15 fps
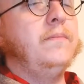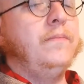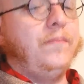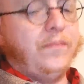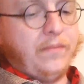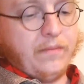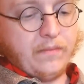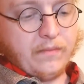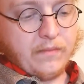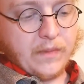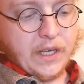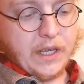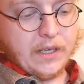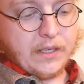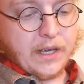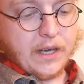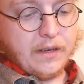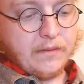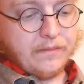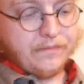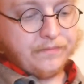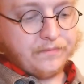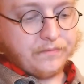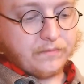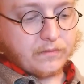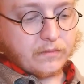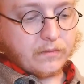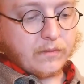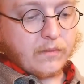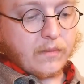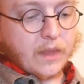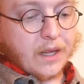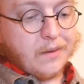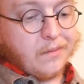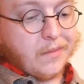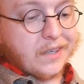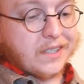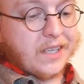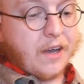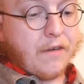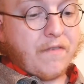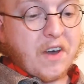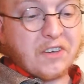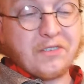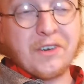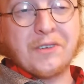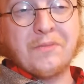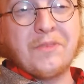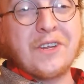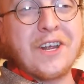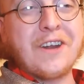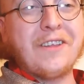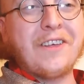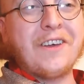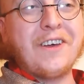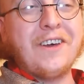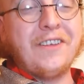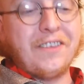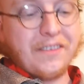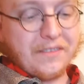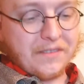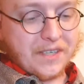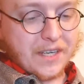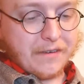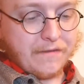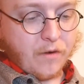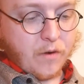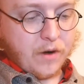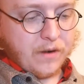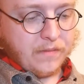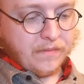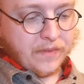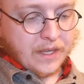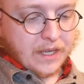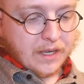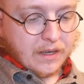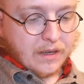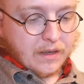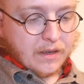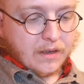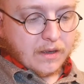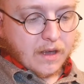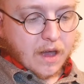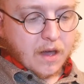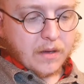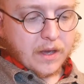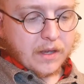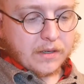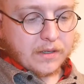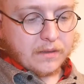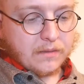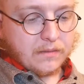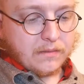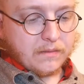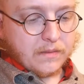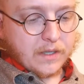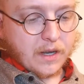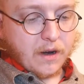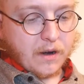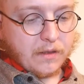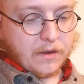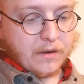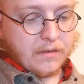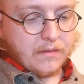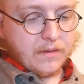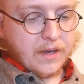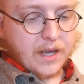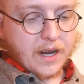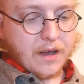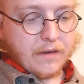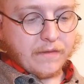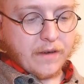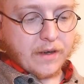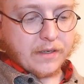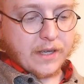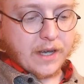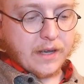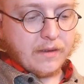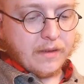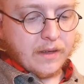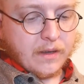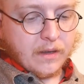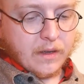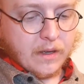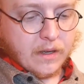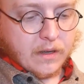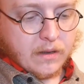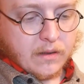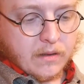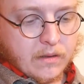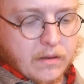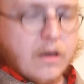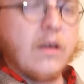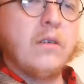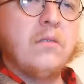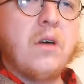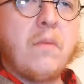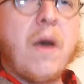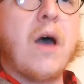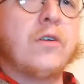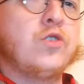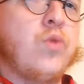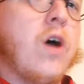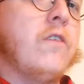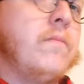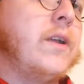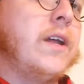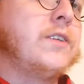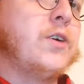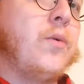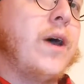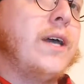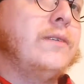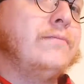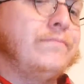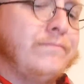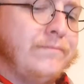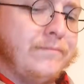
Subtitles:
him?" he said. "Myself, I trust him to the end of the earth," said Ford. "Oh, yes," said Arthur. "And how far is that?" "About 12 minutes away."